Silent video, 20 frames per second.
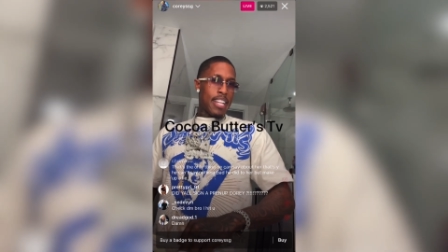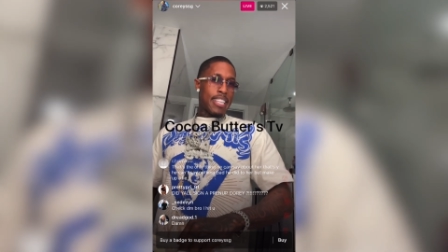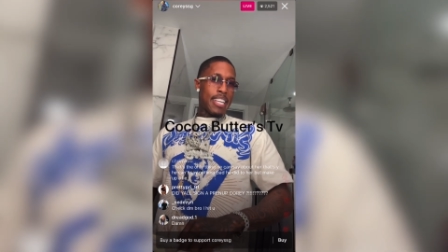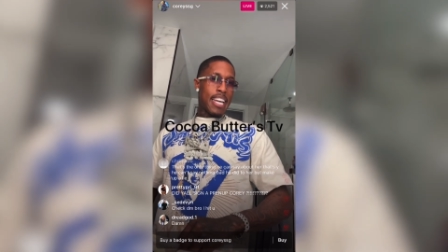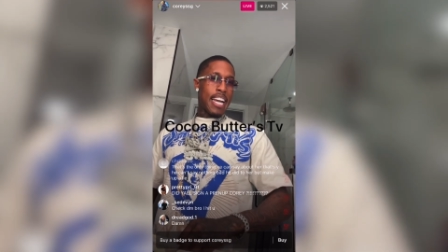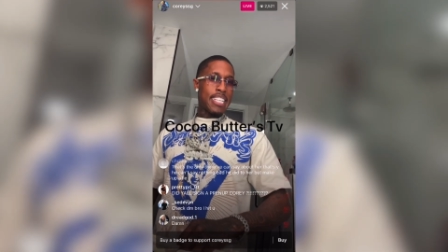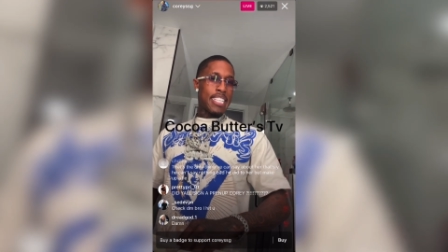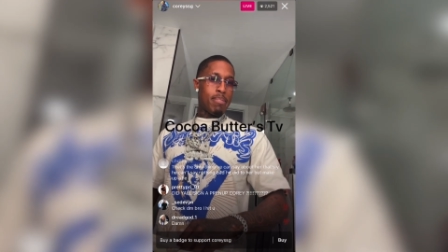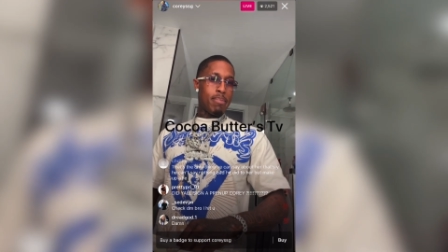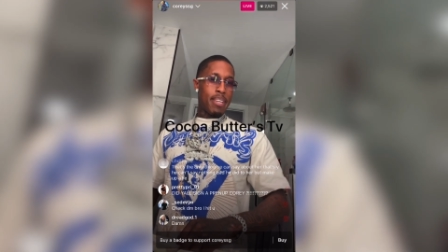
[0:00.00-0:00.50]

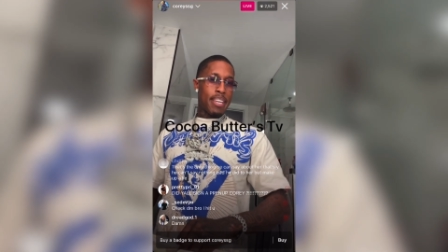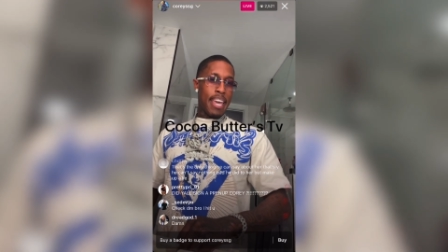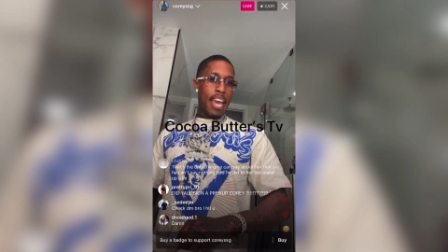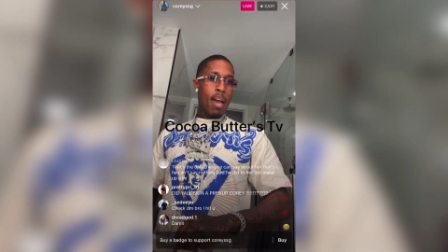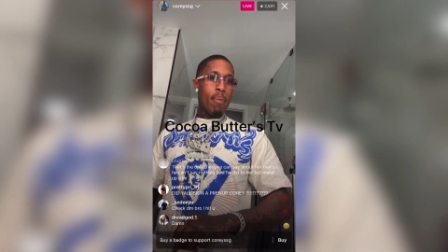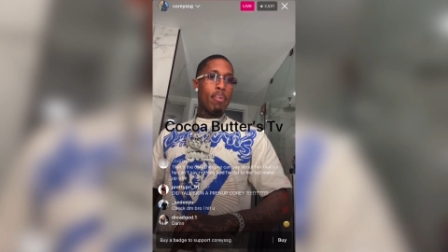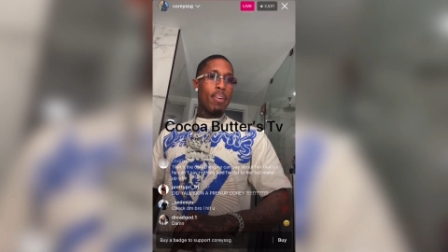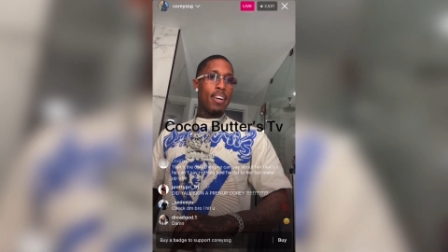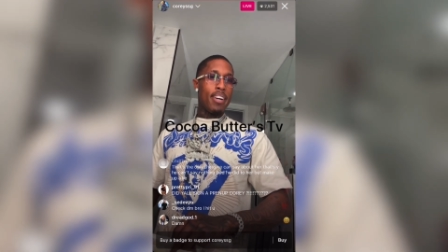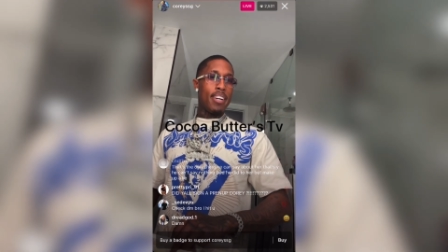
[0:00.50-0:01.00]
Y'all think I just
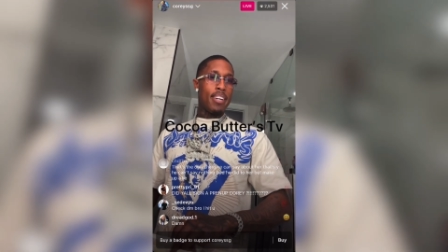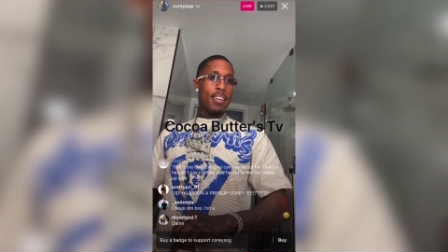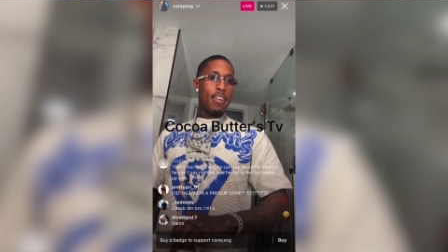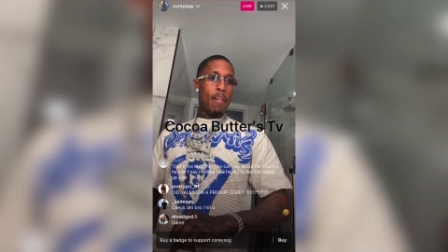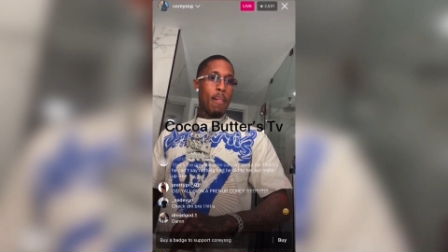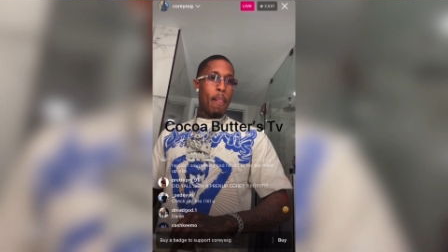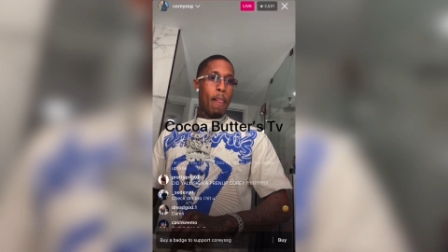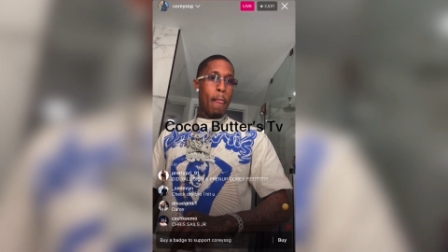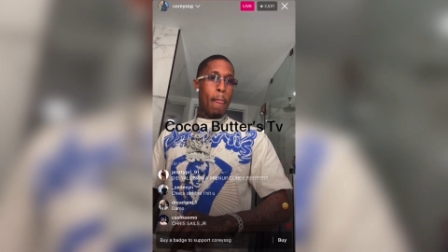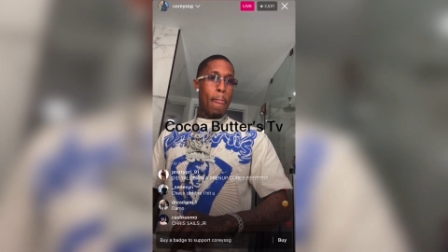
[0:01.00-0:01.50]
be capping,
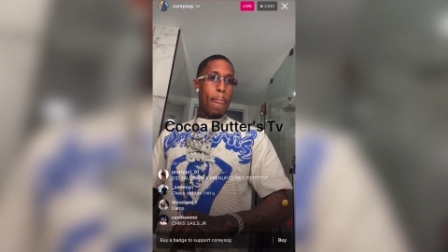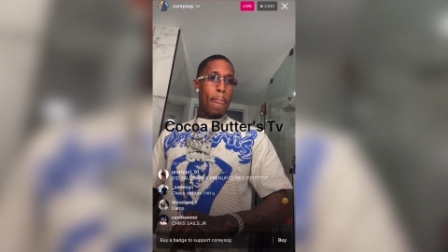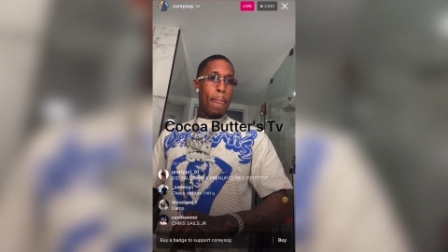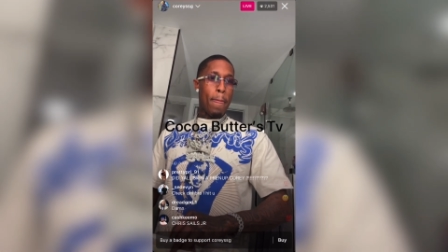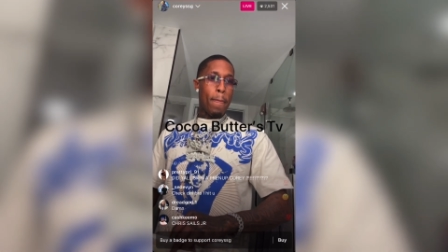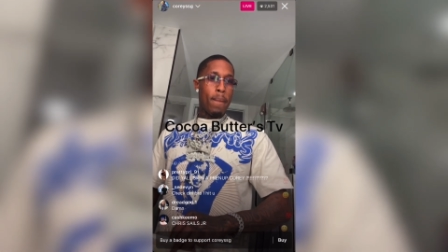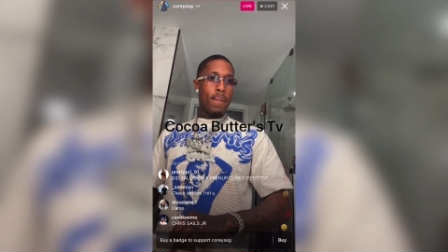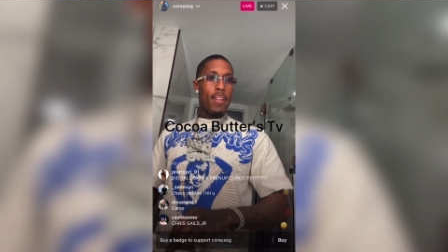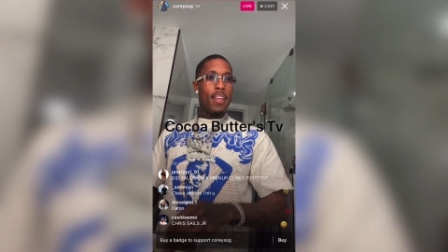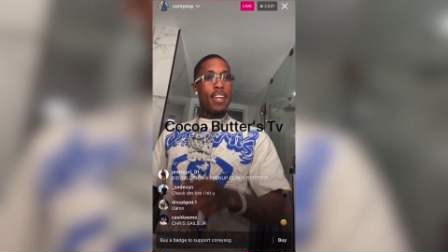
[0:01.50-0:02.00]
huh?
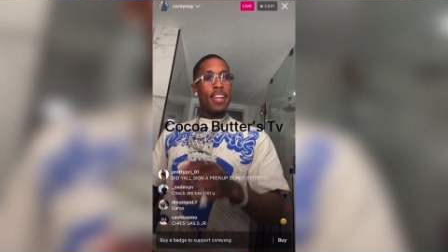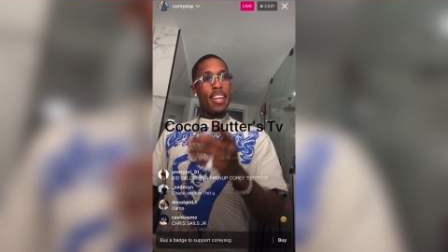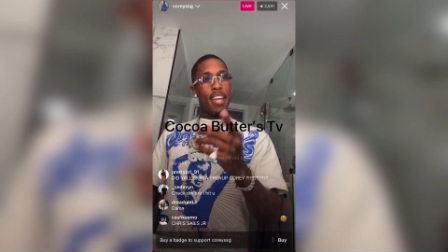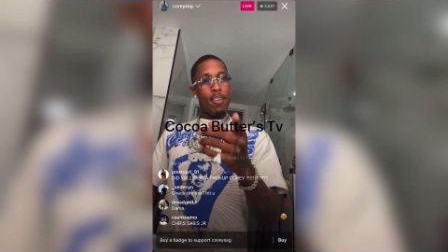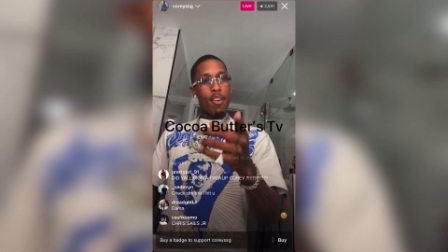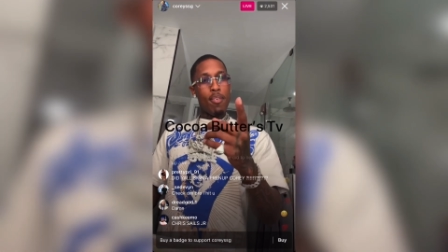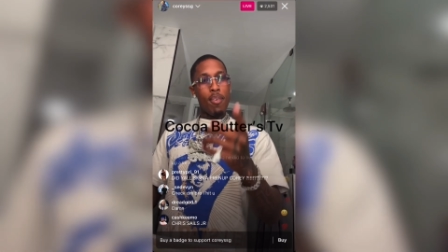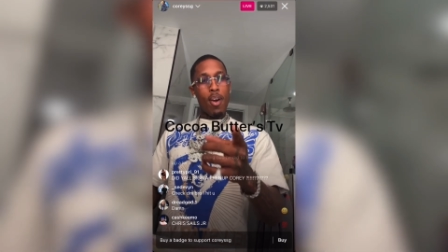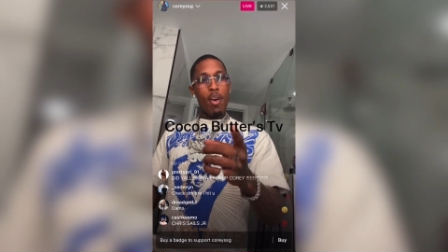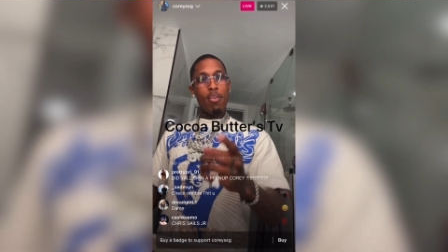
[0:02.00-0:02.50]

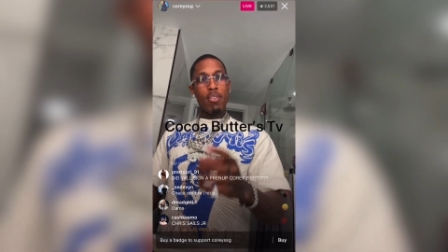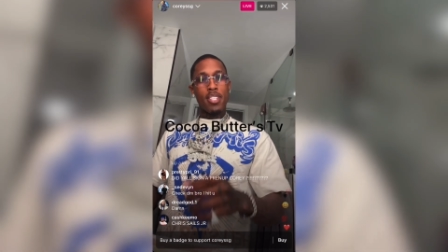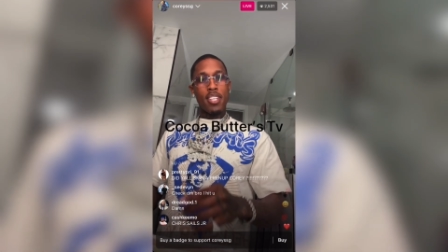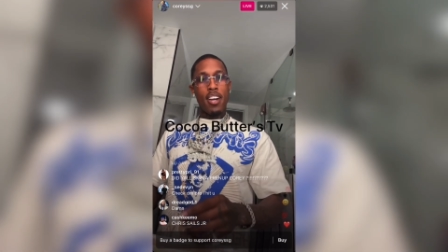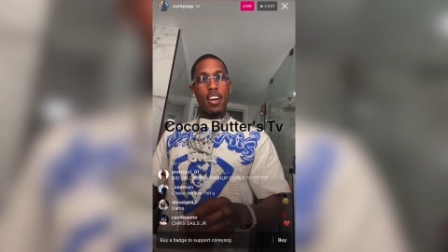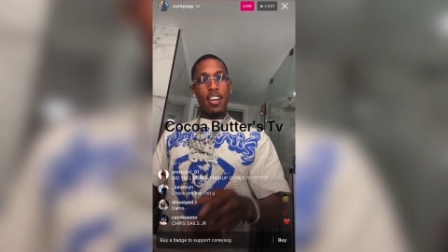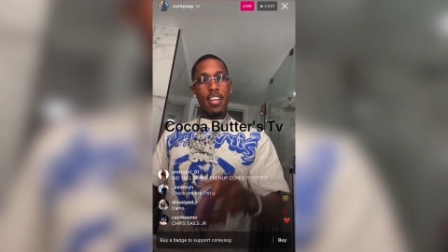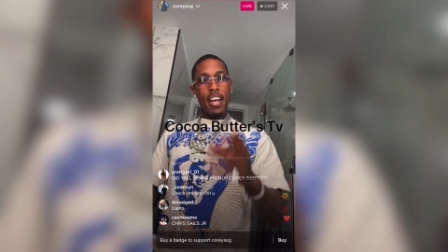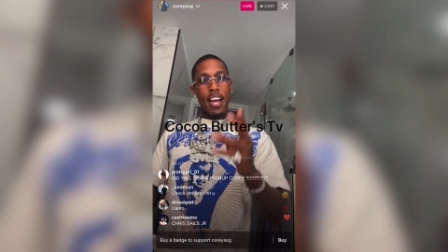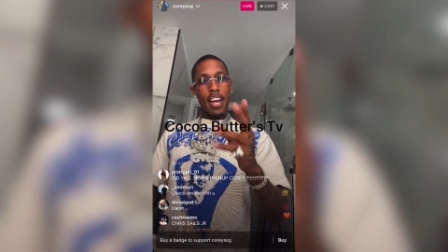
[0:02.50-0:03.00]
If we're
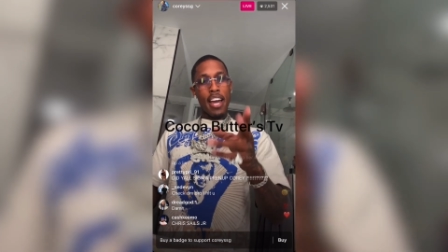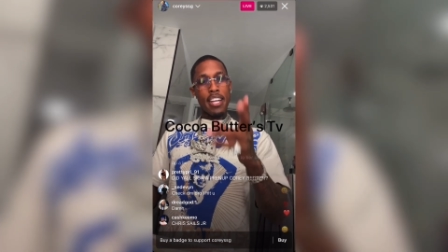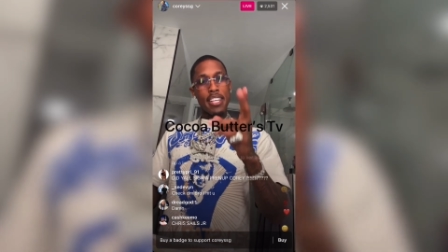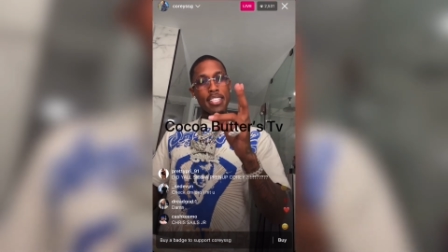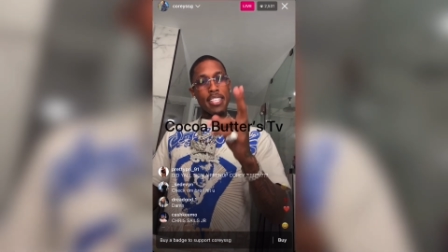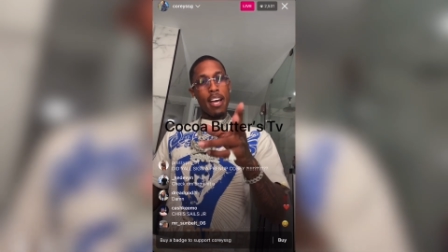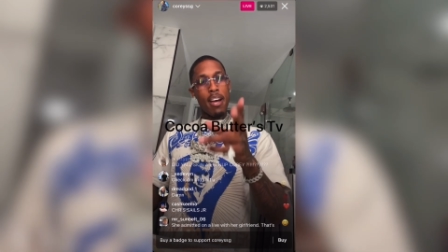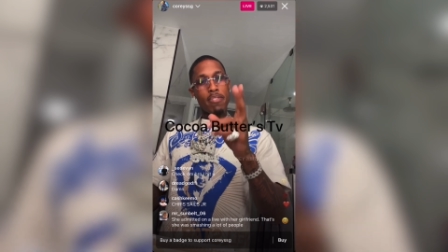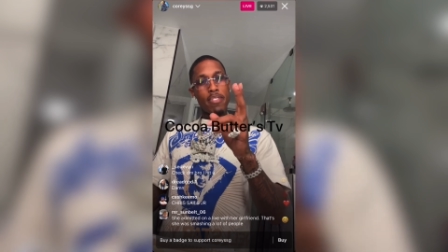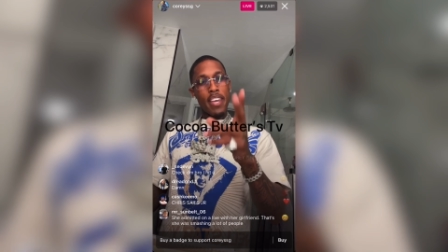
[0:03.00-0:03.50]
wrong, child, y'all
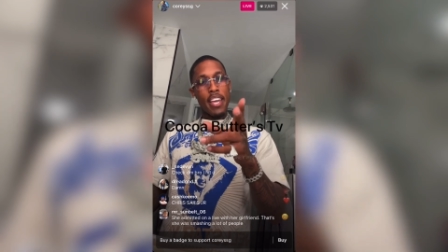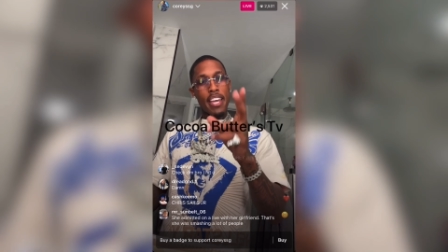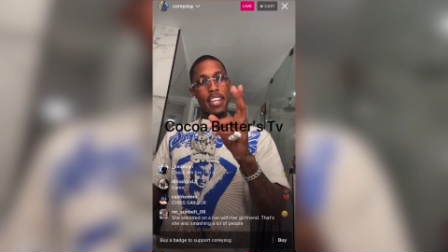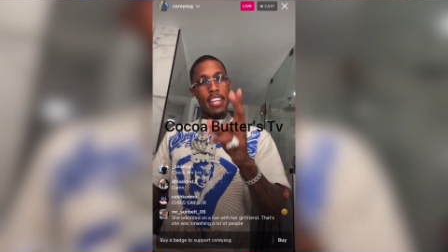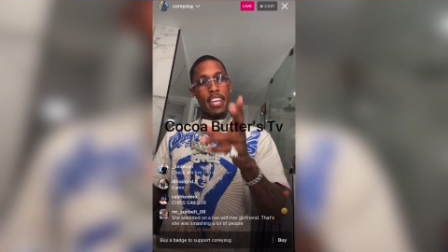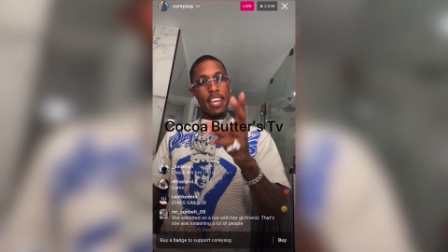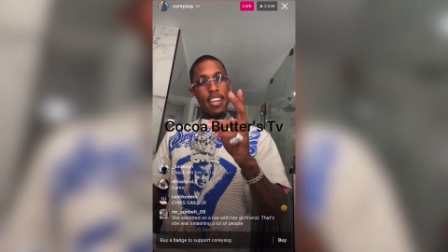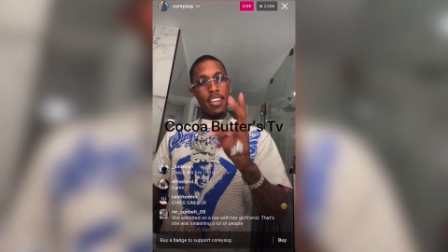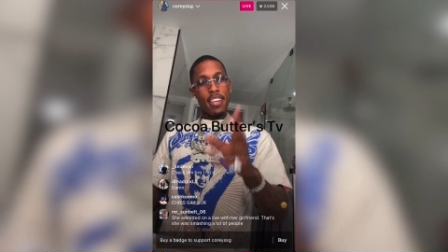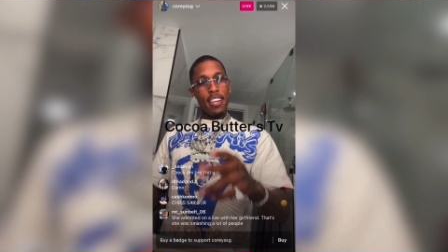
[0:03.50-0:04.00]
gotta stop
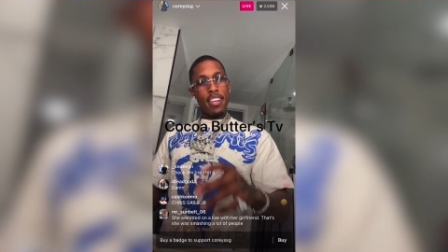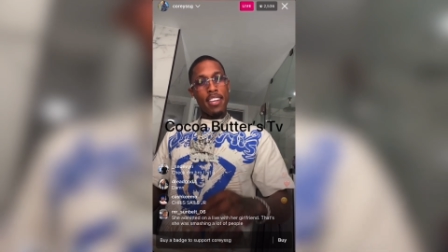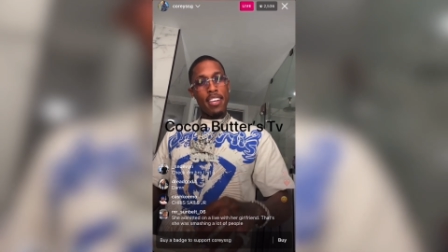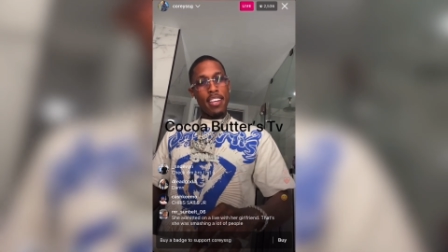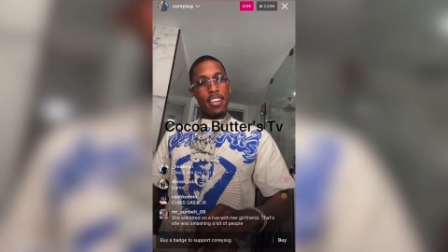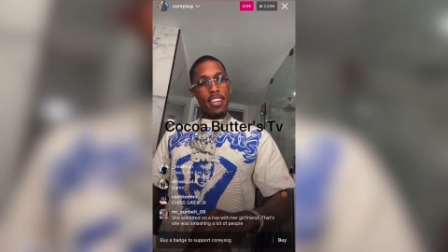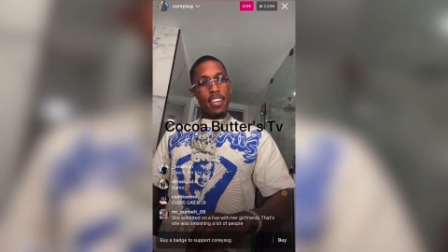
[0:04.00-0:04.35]
thinking that